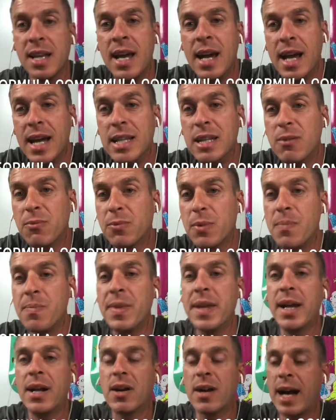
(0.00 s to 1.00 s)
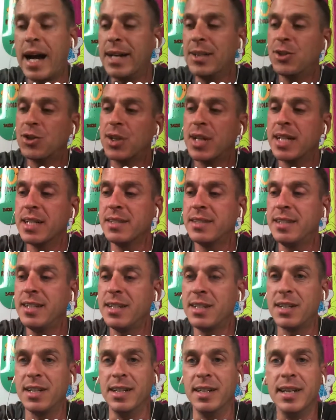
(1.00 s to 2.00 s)
And then from there, I
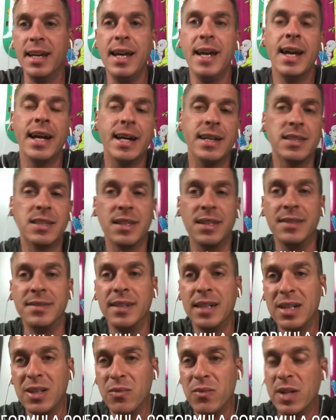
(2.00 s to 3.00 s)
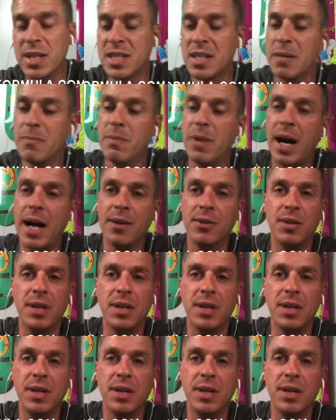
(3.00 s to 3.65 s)
transitioned into the land investing model.